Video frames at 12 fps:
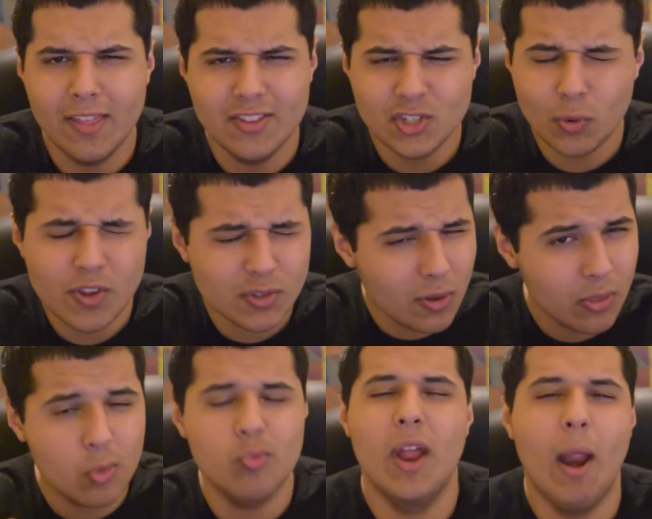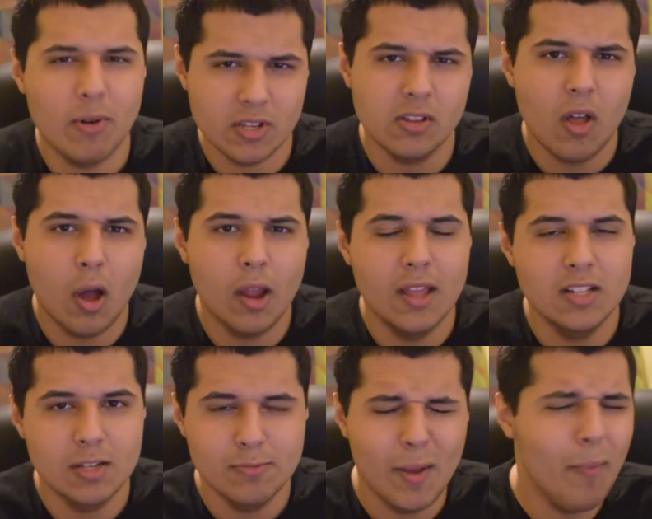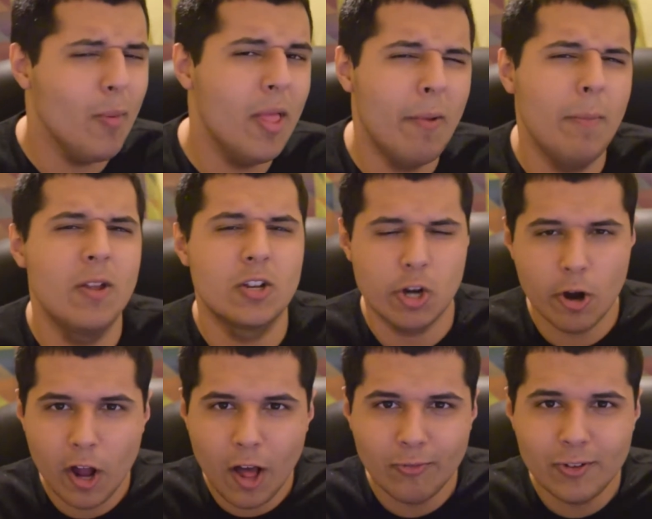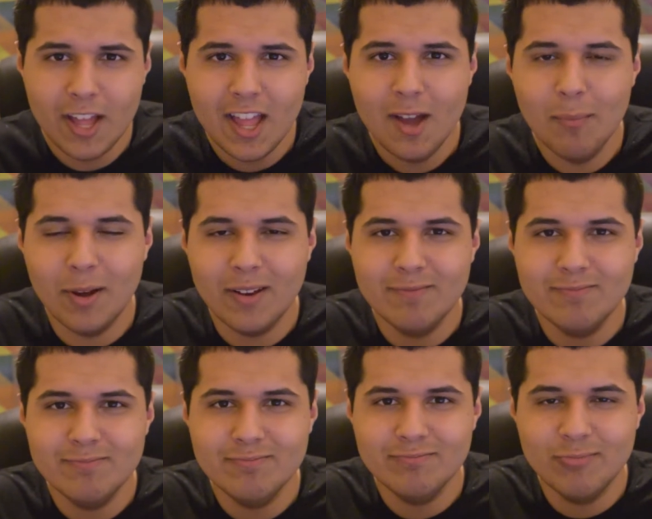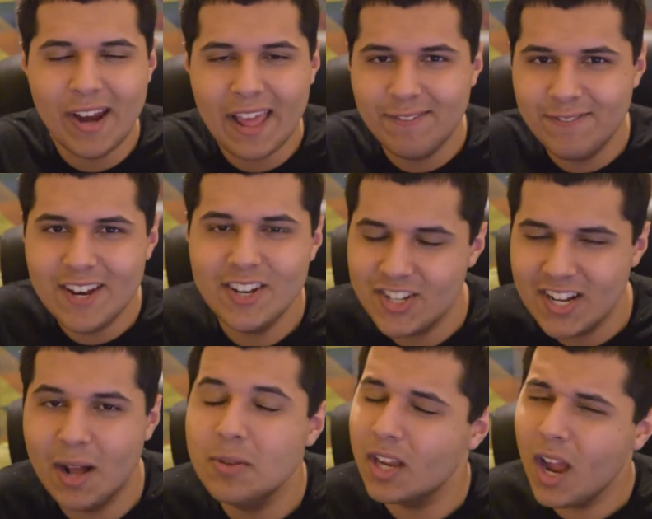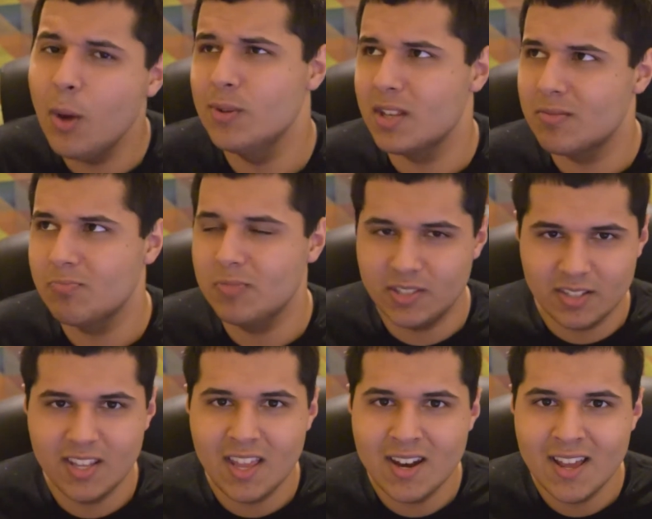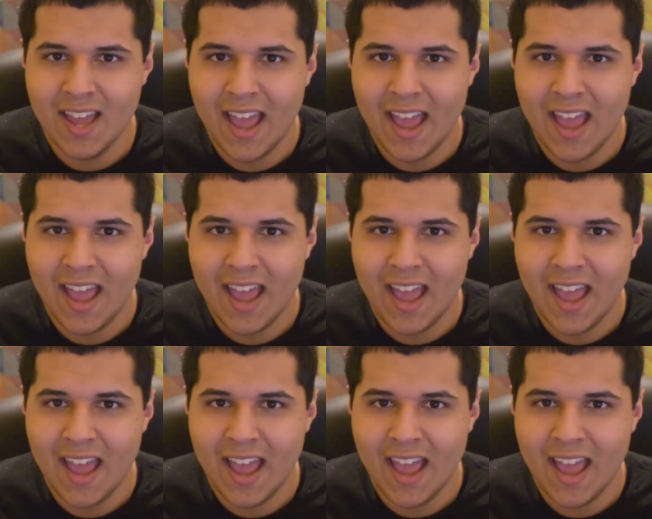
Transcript: the story is only 3 hours long, and to some people that might be a turnoff, but when I finished it, I was like, oh, is this it?